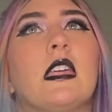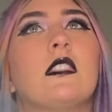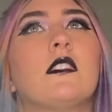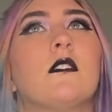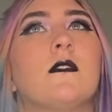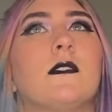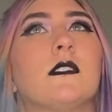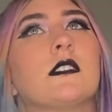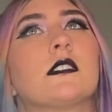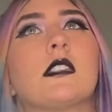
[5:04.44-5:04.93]
the
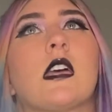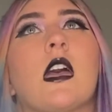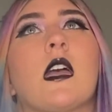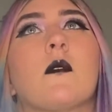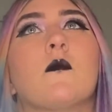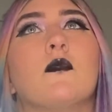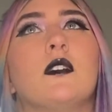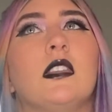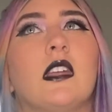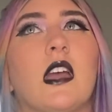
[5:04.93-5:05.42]
first time
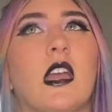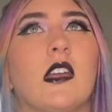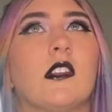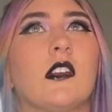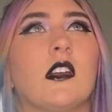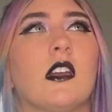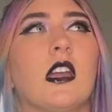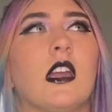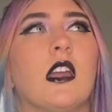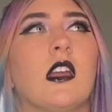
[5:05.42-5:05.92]
we dyed her
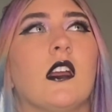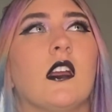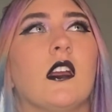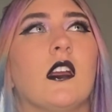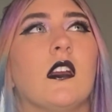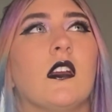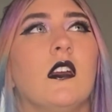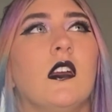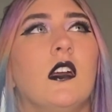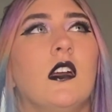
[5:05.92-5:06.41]
hair,
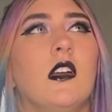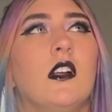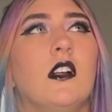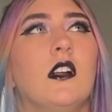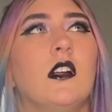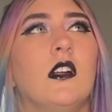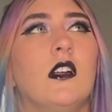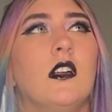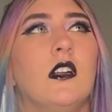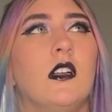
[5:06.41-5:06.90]

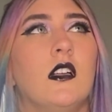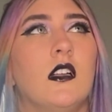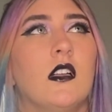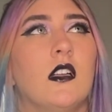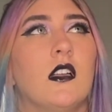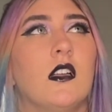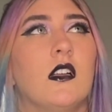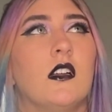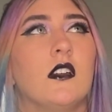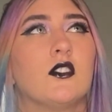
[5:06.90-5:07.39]

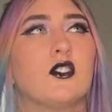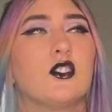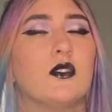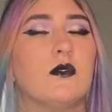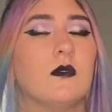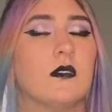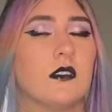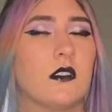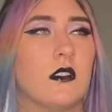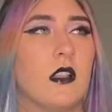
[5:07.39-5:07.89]
she
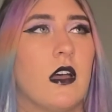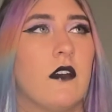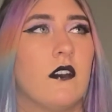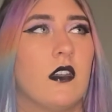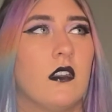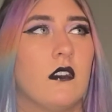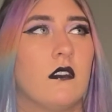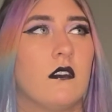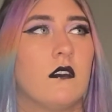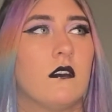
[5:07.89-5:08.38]
was 11.
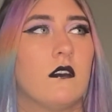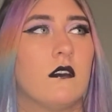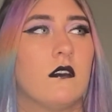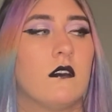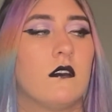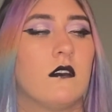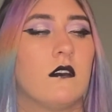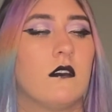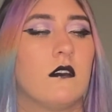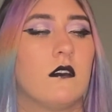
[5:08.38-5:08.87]

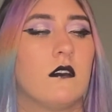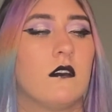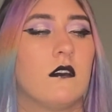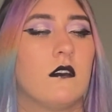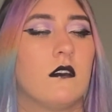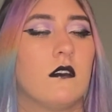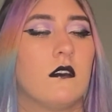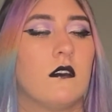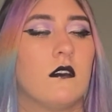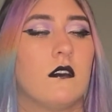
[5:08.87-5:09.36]

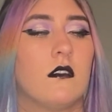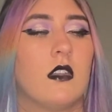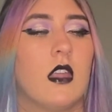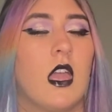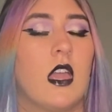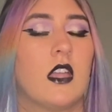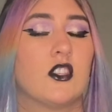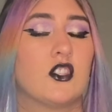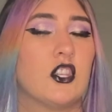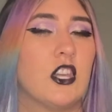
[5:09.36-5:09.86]

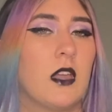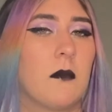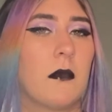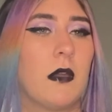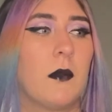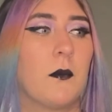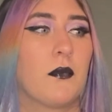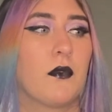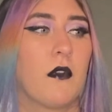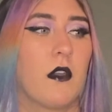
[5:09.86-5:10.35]
And she had my
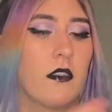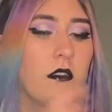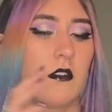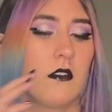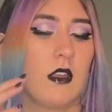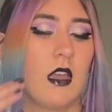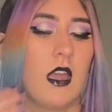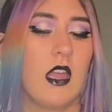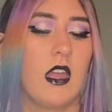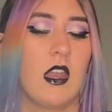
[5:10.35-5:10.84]
brother
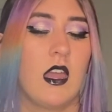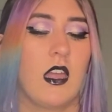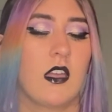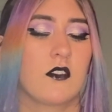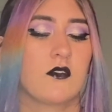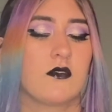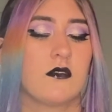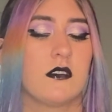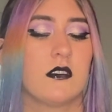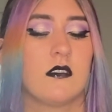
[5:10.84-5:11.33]
dye it
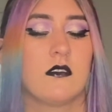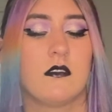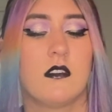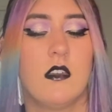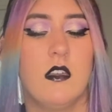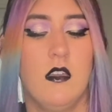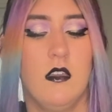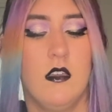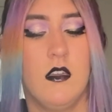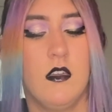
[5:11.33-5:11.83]
actually,
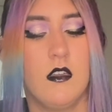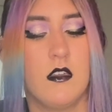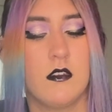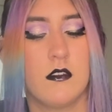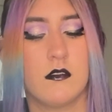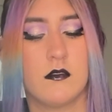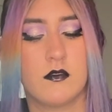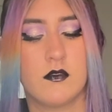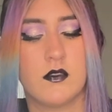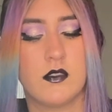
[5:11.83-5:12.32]

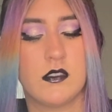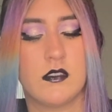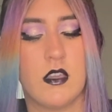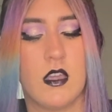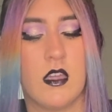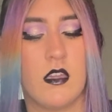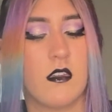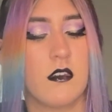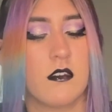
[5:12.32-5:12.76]
which was like